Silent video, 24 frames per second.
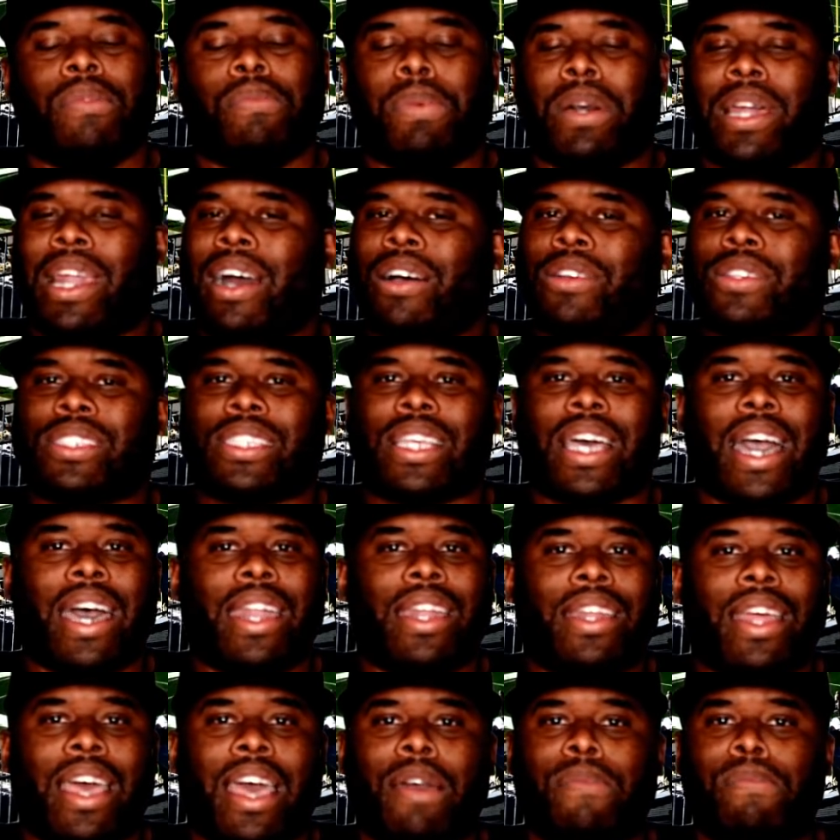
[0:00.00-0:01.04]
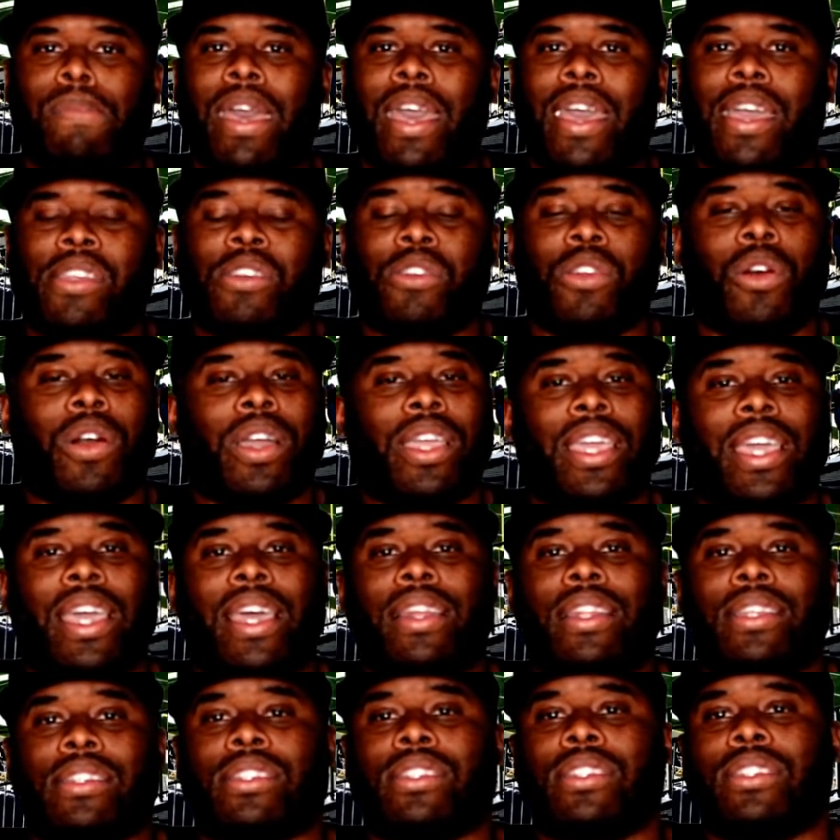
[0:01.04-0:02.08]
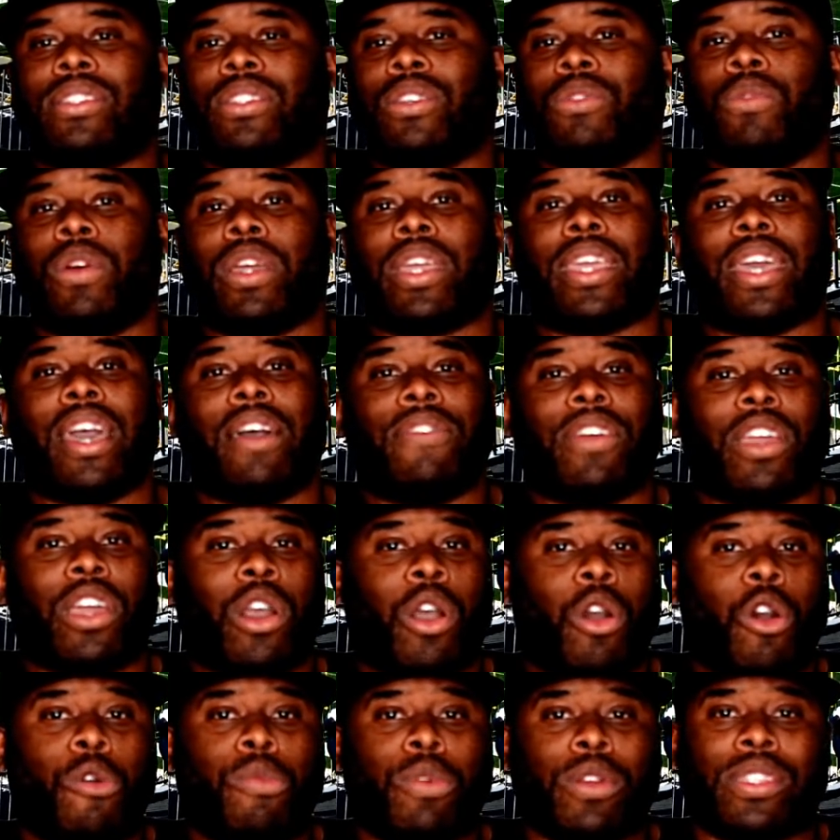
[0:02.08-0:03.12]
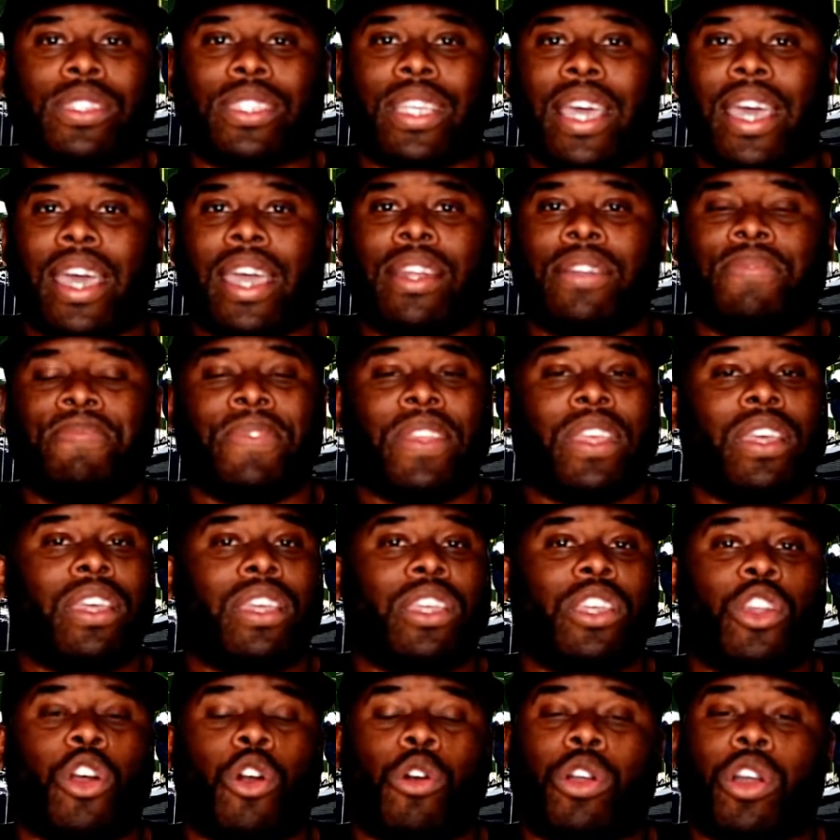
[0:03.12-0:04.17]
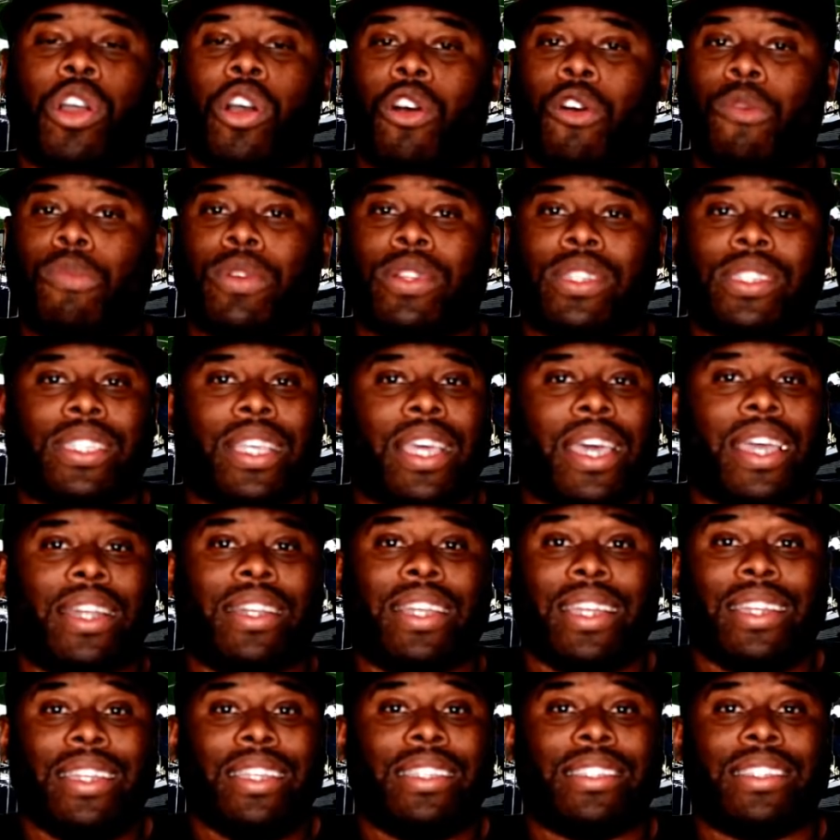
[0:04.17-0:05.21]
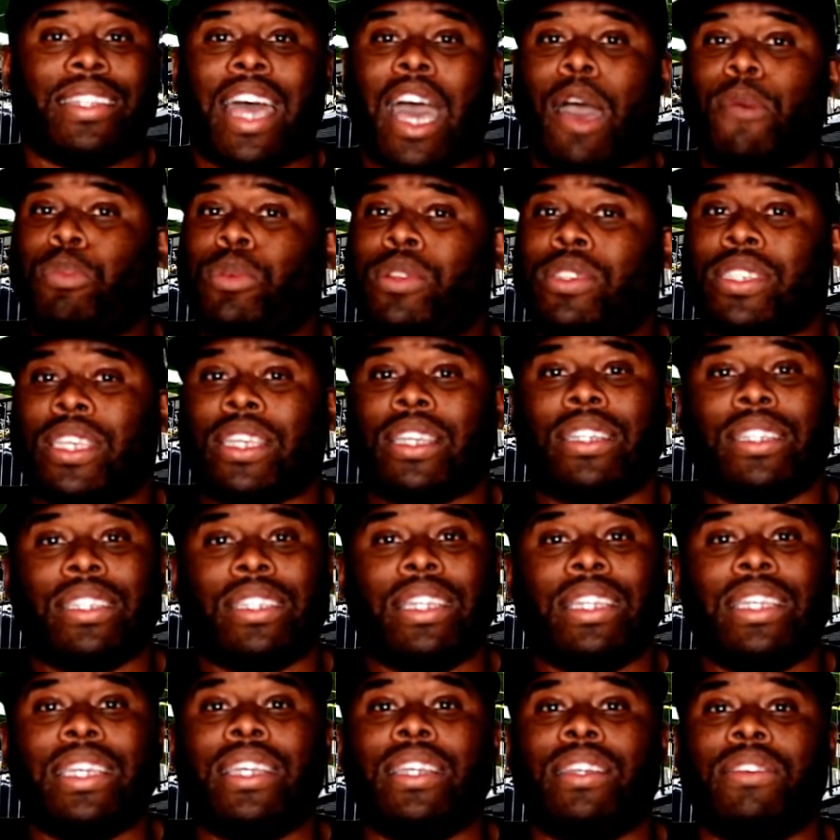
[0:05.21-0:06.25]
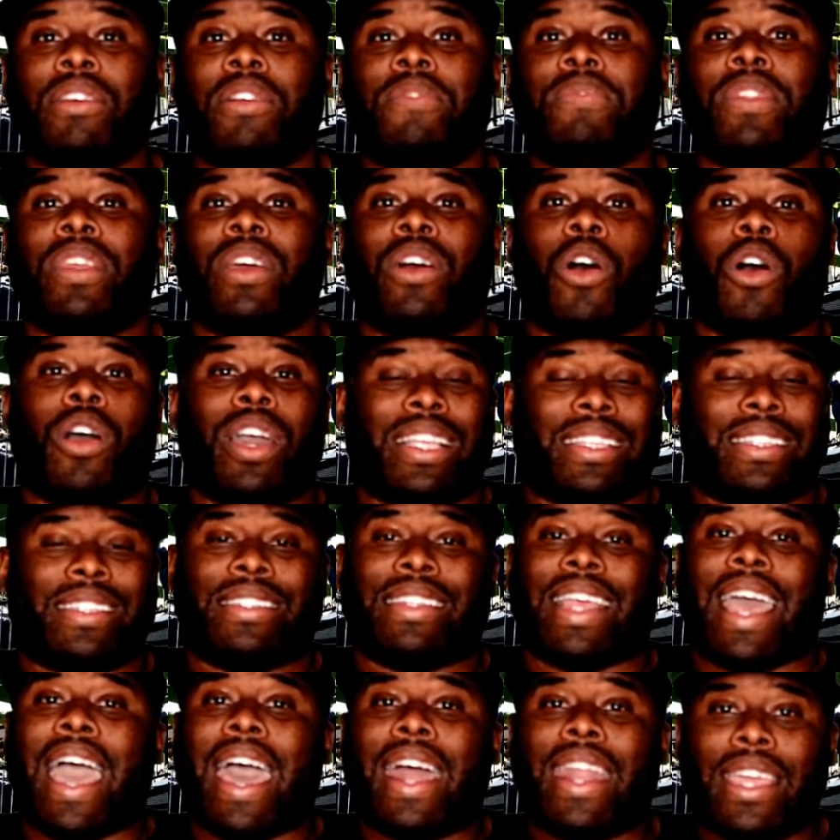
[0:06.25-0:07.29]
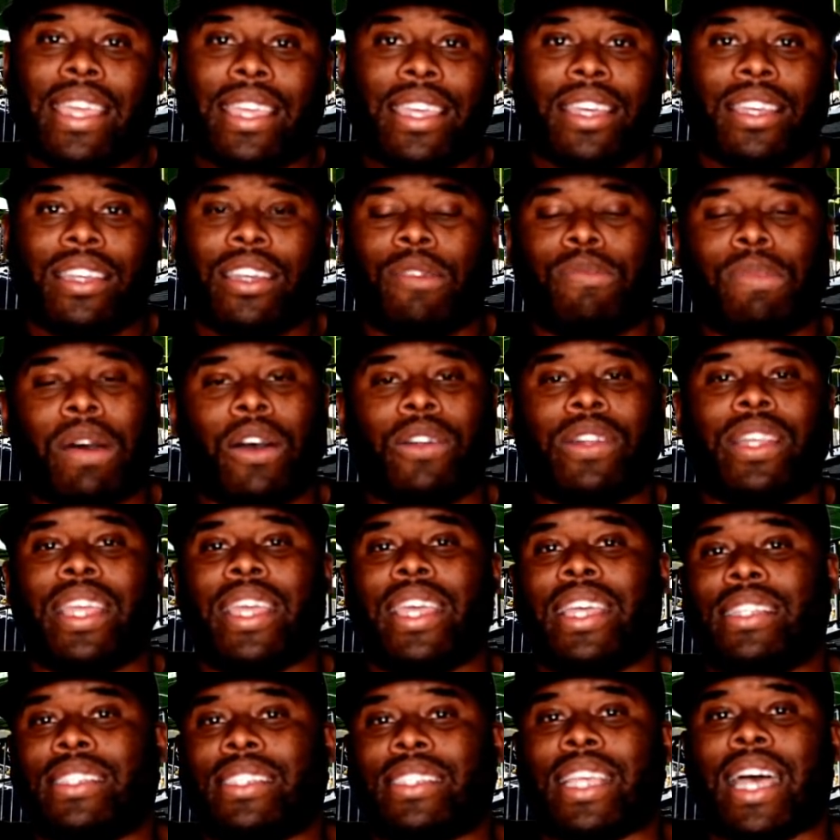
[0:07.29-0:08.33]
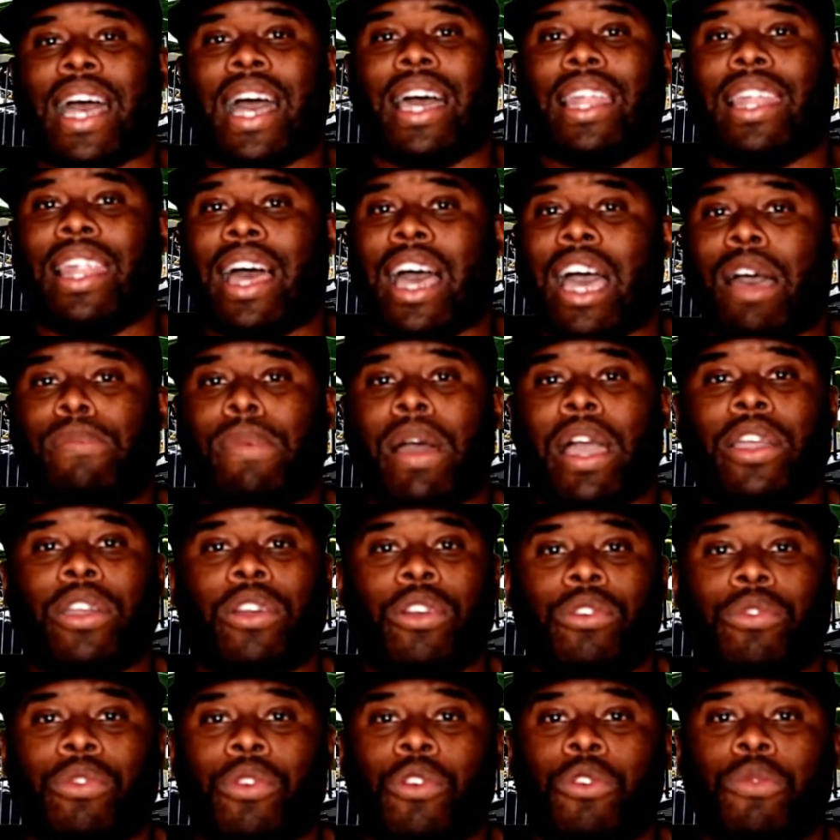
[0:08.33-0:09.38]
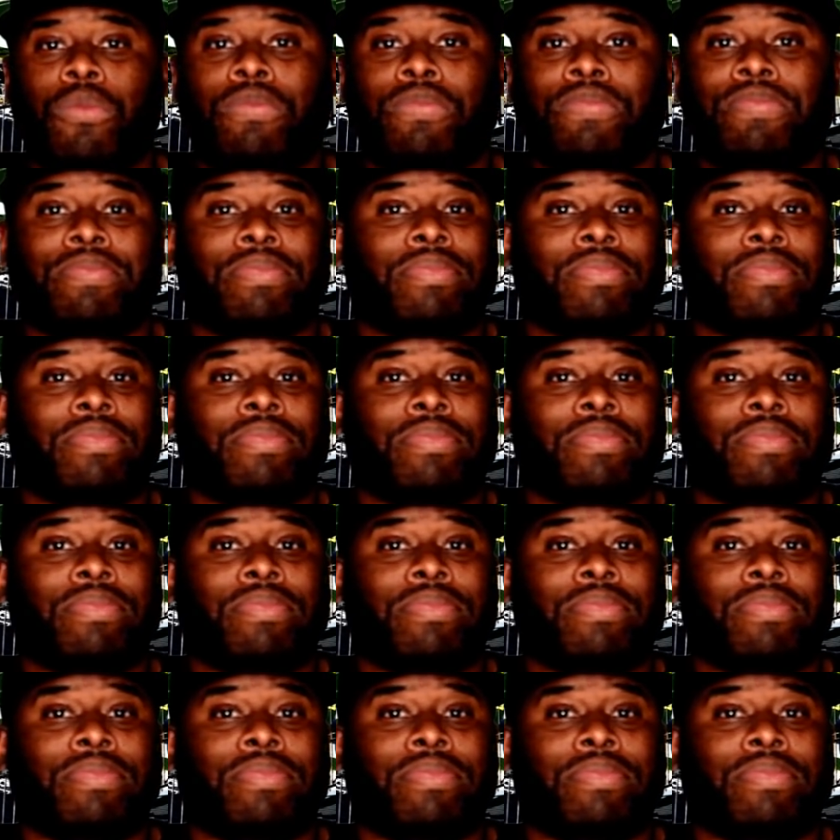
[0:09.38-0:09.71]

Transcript: But outside of that, man, you know, again, listening to what Kevin Colbert said, you know, Colbert said that he's not particularly ecstatic about the inside linebacker group.